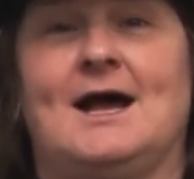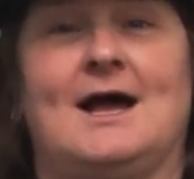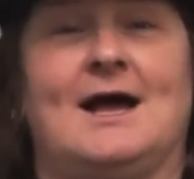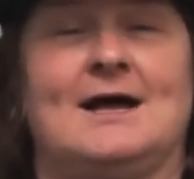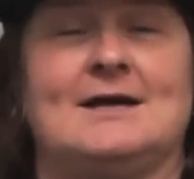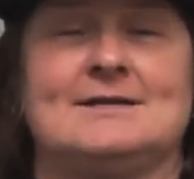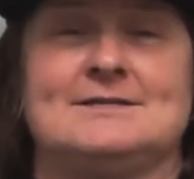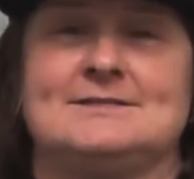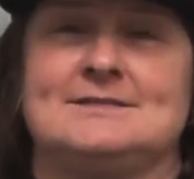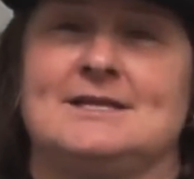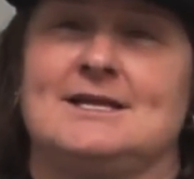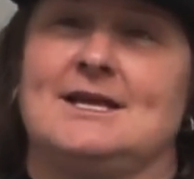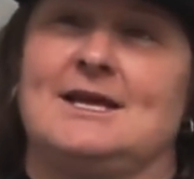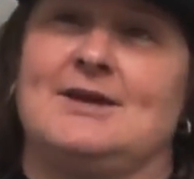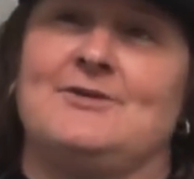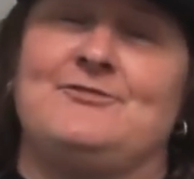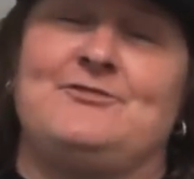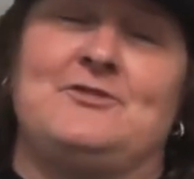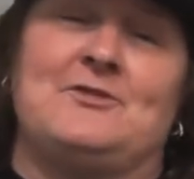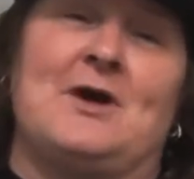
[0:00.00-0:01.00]
And
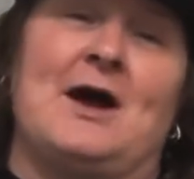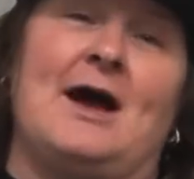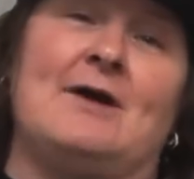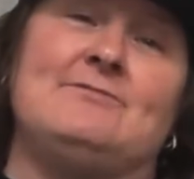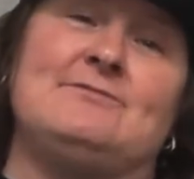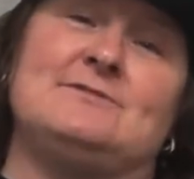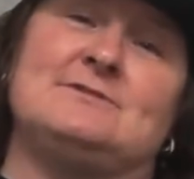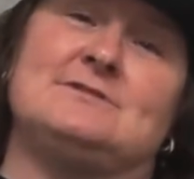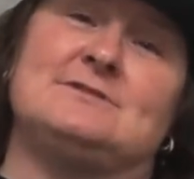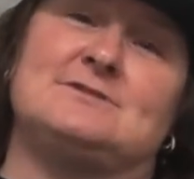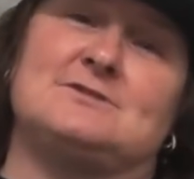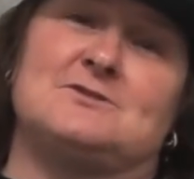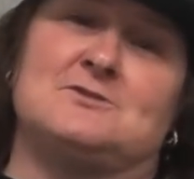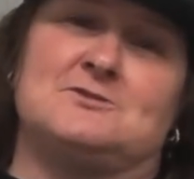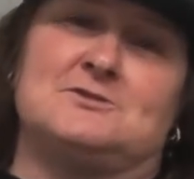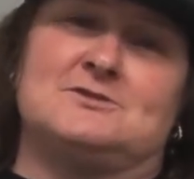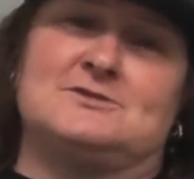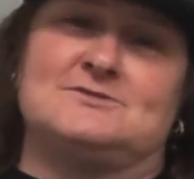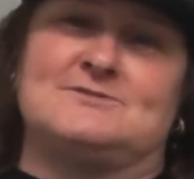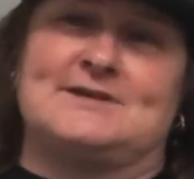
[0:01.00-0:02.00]
if you haven't
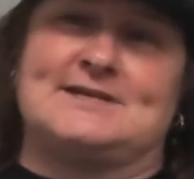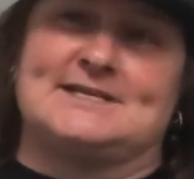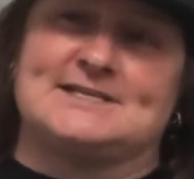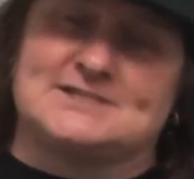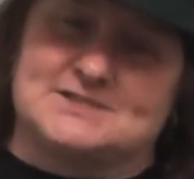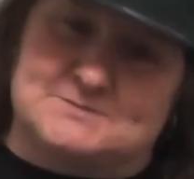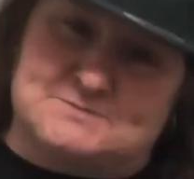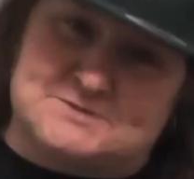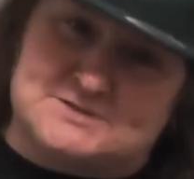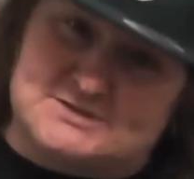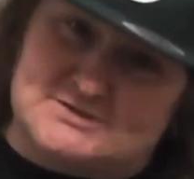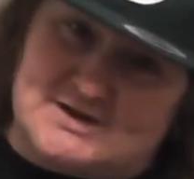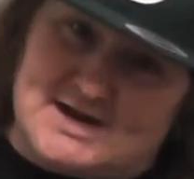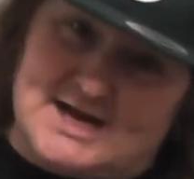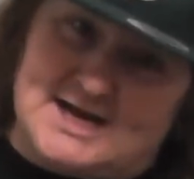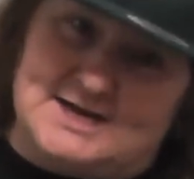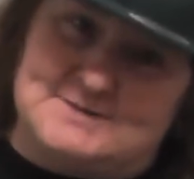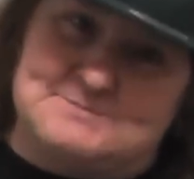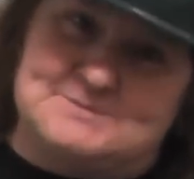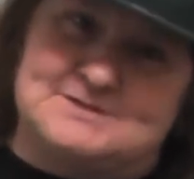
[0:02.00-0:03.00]
already
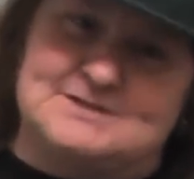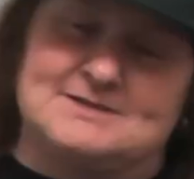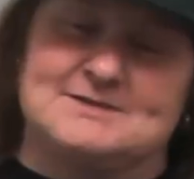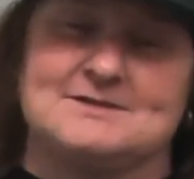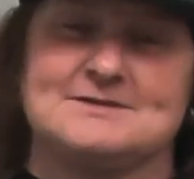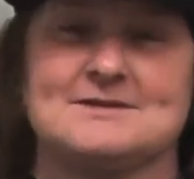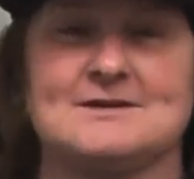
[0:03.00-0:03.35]
subscribed,